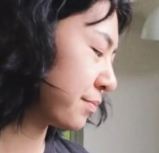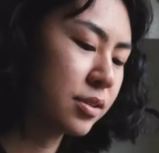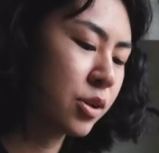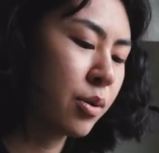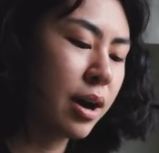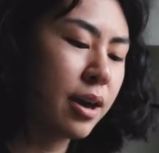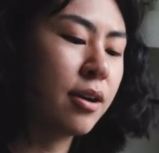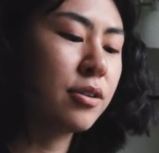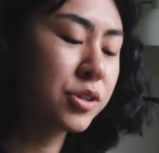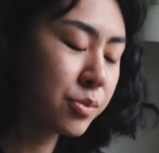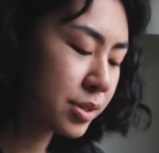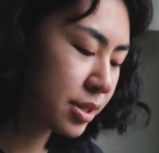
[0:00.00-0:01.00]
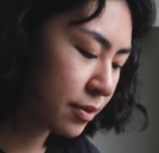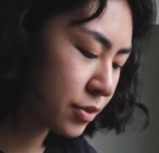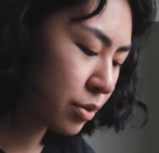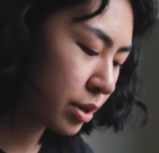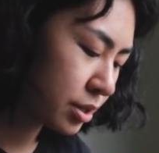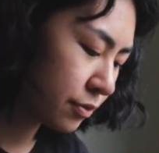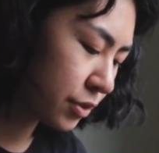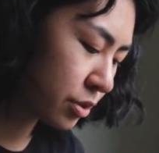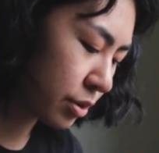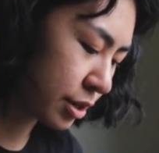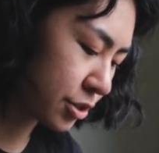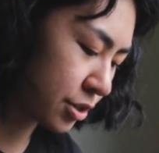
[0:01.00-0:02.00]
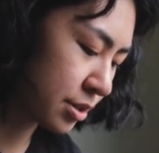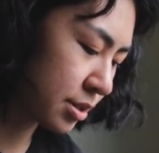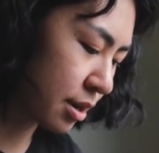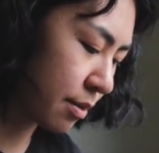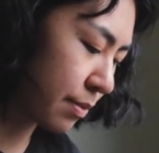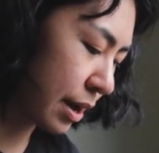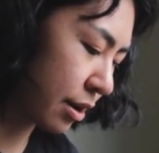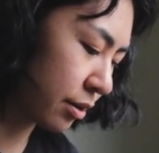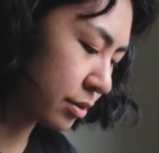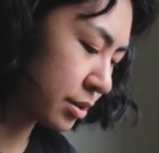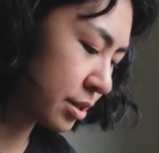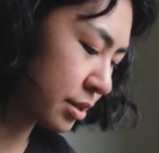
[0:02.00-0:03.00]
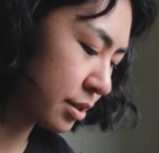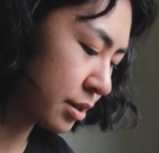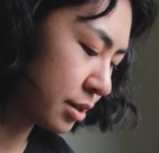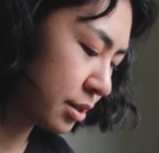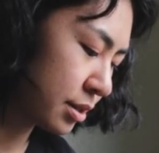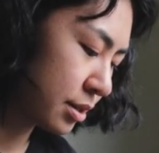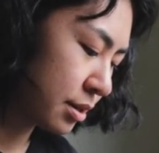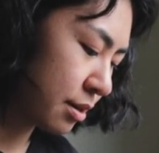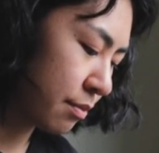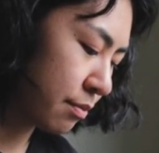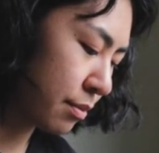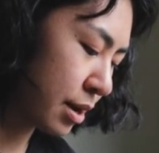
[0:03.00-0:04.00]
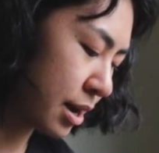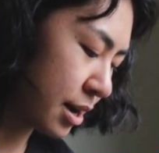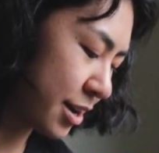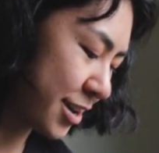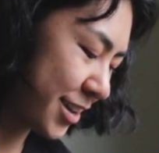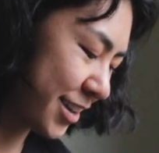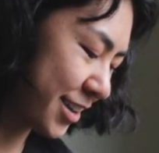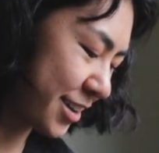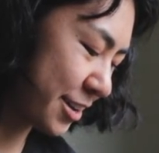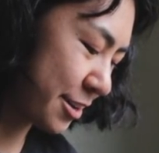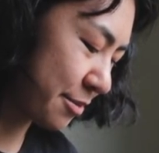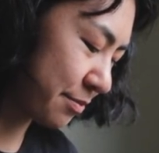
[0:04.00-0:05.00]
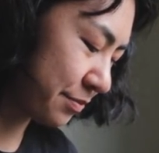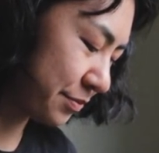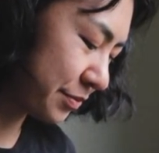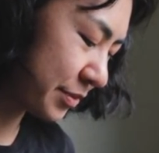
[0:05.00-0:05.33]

So I also received quite a few questions about my um,